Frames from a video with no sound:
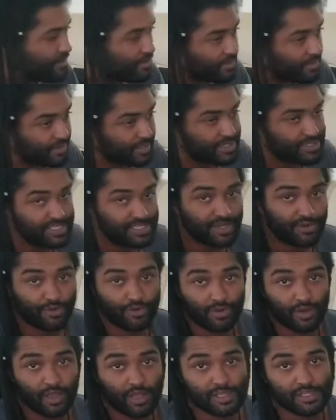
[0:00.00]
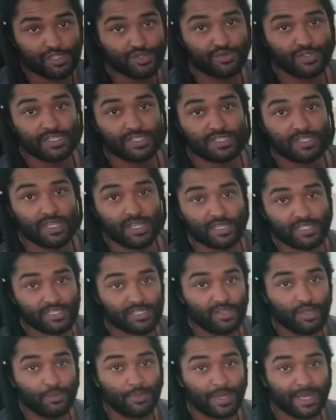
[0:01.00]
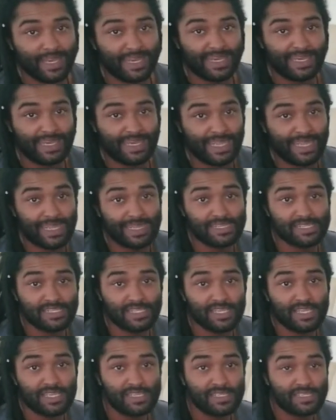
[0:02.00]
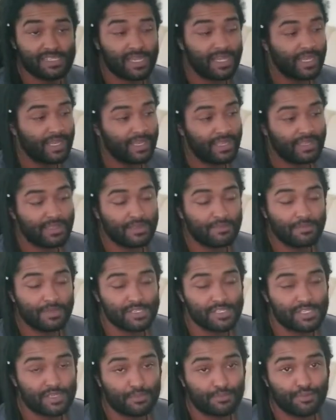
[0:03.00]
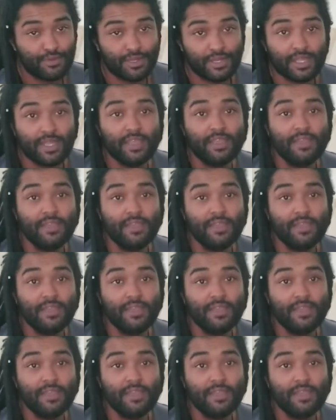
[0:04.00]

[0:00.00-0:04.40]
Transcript: are considered luxury sticks. Nobody needs these. I like them because they're pretty.